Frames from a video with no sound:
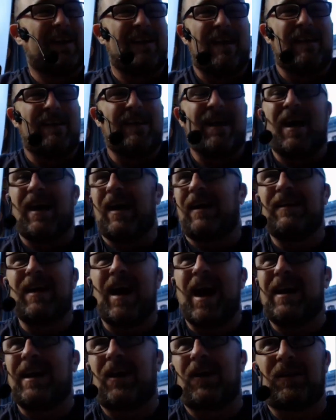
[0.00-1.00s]

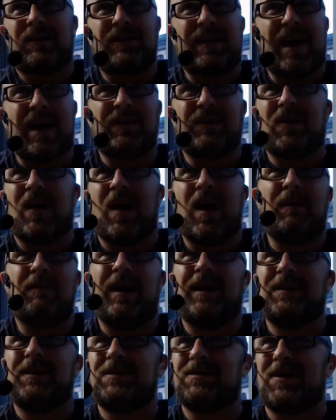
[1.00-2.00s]
nine out of ten
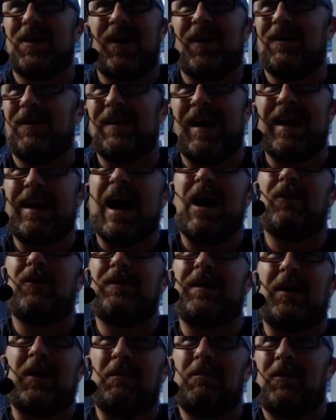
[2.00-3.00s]
comments are like how
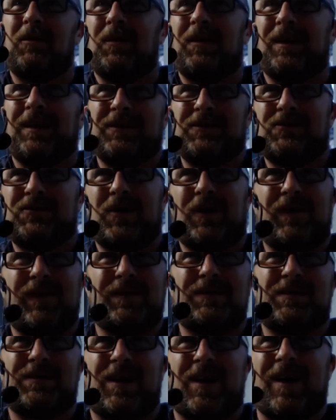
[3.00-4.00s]
terrible the
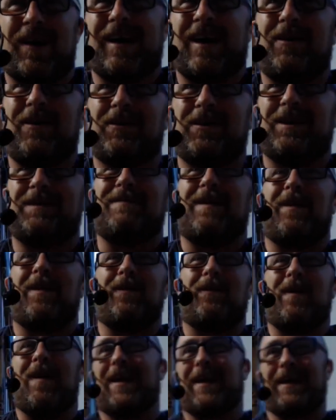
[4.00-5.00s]
conservatives are and how good
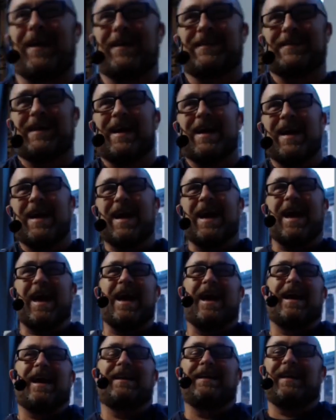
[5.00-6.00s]
marijuana is,
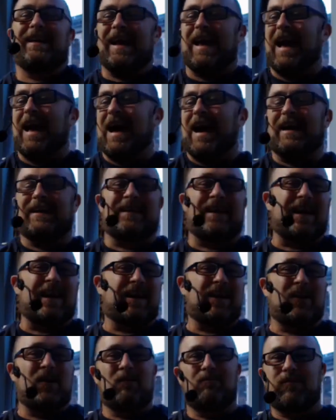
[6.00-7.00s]
and it had
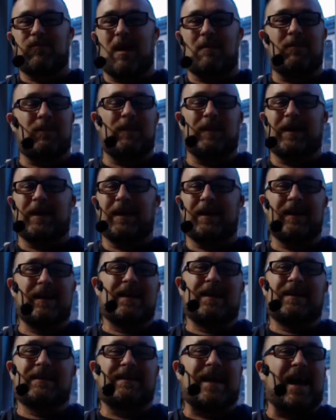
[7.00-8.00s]
like you know probably
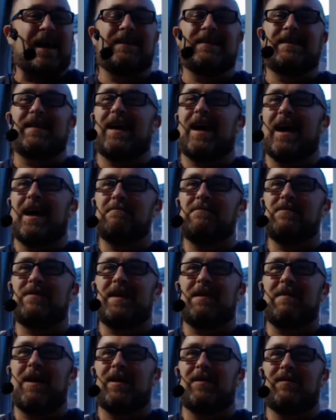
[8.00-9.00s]
ten times
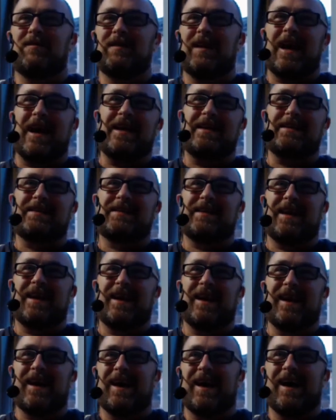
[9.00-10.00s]
the amount of likes,
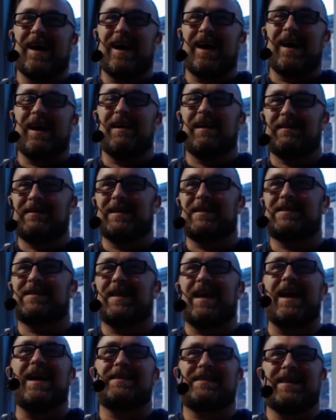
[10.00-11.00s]
uh, uh, uh
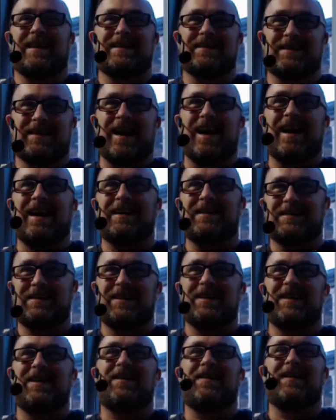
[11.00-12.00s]
dislikes as likes.
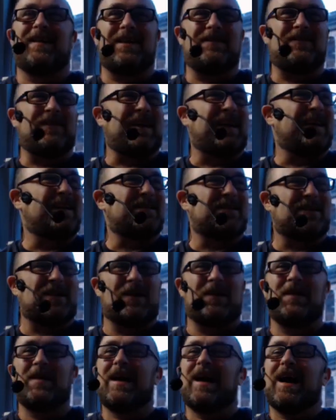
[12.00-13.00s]
You know what I yeah. mean?
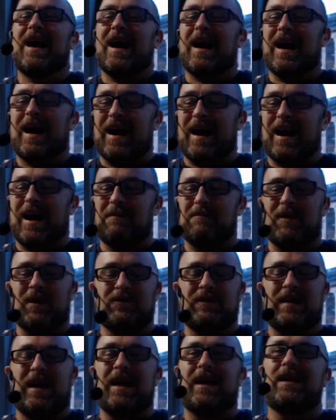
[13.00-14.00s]
So uh, um,
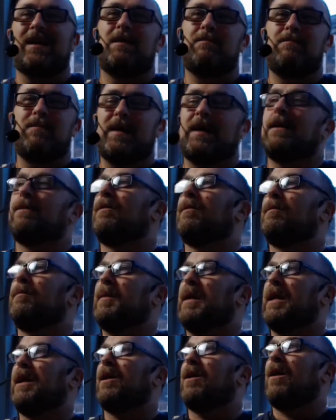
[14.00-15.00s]
they're taking a bit of a
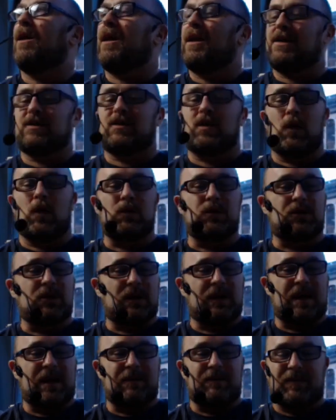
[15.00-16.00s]
beating on it
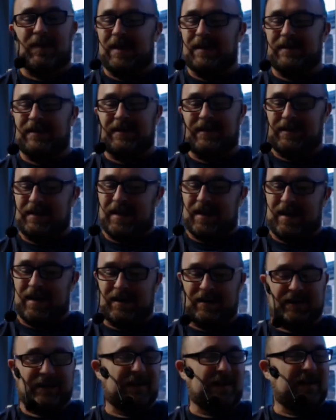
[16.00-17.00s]
socially, but.
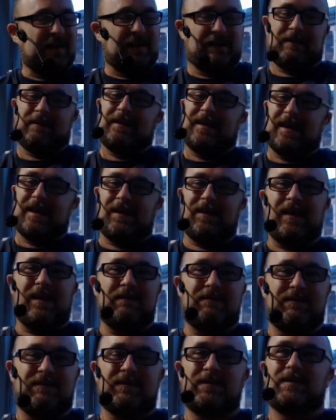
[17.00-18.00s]
Yeah, they
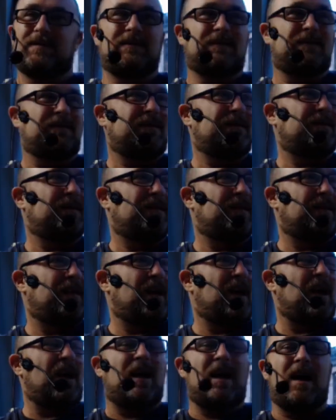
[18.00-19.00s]
what's the video called?
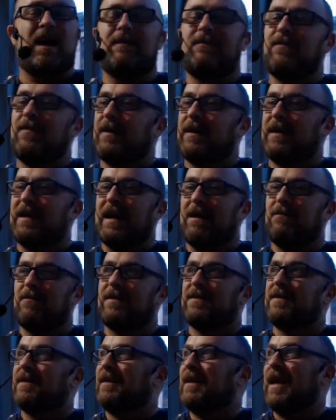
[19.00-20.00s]
Uh, I forget
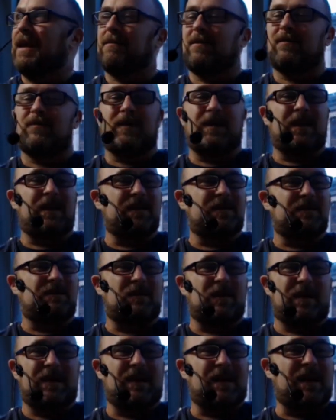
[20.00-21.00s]
what the name of it is,
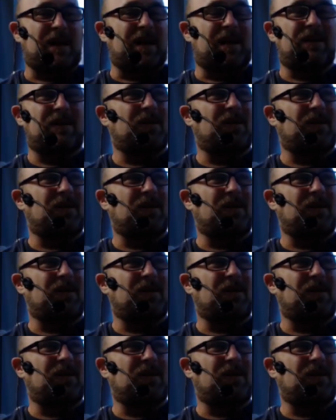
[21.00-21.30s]
but yeah, yeah,